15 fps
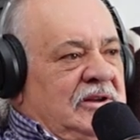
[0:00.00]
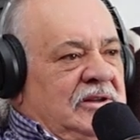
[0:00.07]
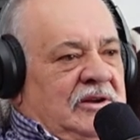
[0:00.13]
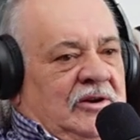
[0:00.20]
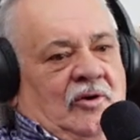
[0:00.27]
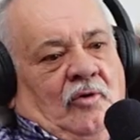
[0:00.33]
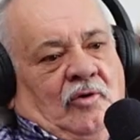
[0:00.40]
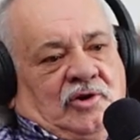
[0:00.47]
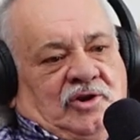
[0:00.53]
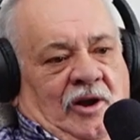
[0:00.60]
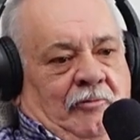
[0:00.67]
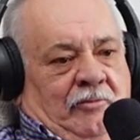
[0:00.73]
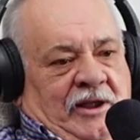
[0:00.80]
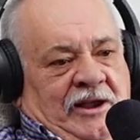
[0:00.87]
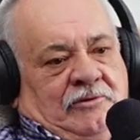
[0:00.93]
You can go to
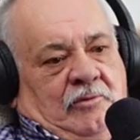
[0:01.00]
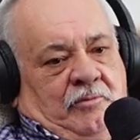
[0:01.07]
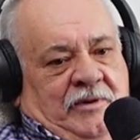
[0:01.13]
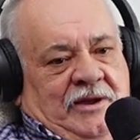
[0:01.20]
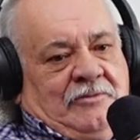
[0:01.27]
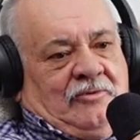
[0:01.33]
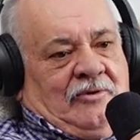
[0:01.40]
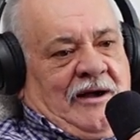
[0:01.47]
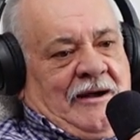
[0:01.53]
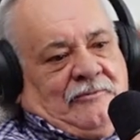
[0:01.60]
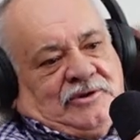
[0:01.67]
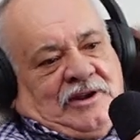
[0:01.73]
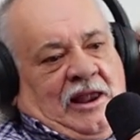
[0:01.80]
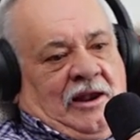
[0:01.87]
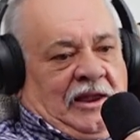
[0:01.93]
some place where people
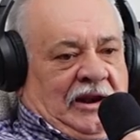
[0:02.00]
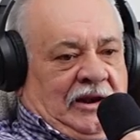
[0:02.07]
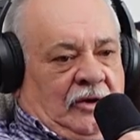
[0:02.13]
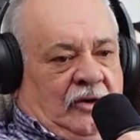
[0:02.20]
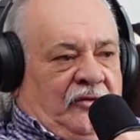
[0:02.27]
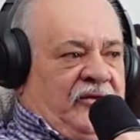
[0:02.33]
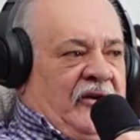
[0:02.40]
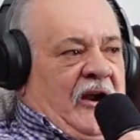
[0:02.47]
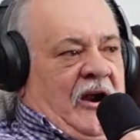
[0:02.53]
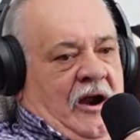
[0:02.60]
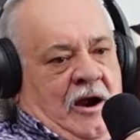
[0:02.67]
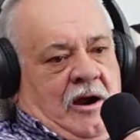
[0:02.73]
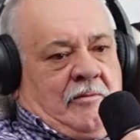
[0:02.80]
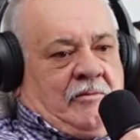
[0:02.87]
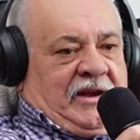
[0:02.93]
almost got like a little
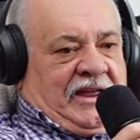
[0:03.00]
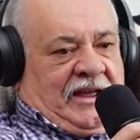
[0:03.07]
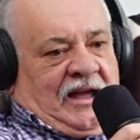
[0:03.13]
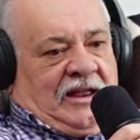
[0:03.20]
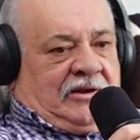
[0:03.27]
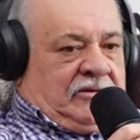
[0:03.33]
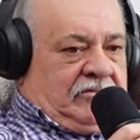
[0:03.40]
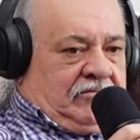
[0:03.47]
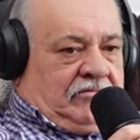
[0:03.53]
farm, and they got